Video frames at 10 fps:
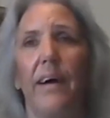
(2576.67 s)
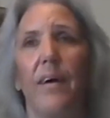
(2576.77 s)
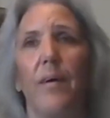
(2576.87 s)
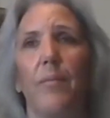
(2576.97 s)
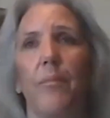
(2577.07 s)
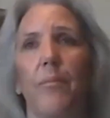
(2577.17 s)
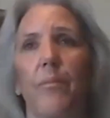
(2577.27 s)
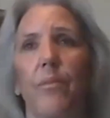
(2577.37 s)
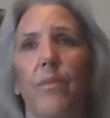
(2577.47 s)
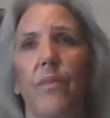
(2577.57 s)
Um,
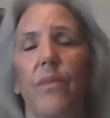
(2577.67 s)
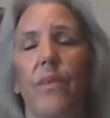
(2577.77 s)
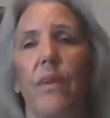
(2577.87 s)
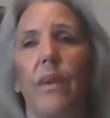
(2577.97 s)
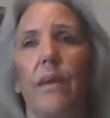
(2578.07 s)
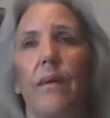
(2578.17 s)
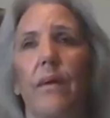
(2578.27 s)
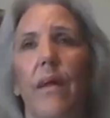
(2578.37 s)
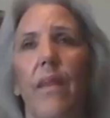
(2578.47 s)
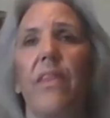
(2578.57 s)

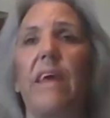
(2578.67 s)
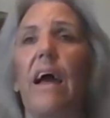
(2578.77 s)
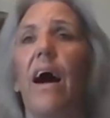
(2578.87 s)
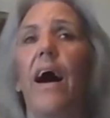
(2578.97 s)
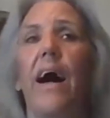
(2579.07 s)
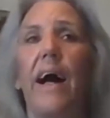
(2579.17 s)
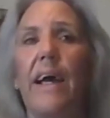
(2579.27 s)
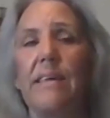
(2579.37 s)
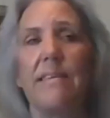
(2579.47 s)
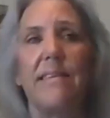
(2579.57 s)
the
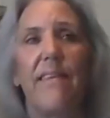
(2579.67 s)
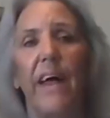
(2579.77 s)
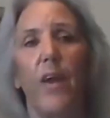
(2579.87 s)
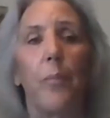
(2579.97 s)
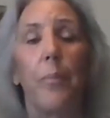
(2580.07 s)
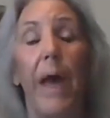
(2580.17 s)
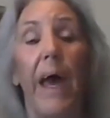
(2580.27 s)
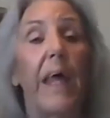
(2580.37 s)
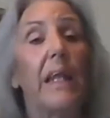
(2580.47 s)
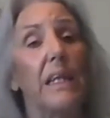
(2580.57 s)
eyes that are
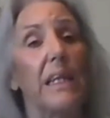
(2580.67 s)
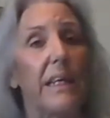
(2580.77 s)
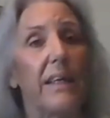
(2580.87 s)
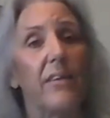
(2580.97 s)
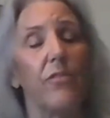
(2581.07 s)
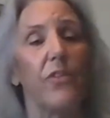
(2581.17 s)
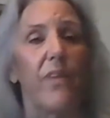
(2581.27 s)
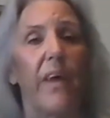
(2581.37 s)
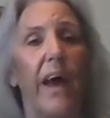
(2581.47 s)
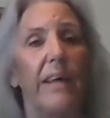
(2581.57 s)
battling for
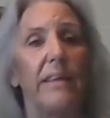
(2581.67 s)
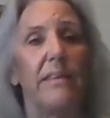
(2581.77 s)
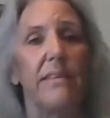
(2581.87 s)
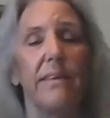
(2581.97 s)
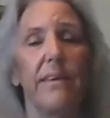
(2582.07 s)
that,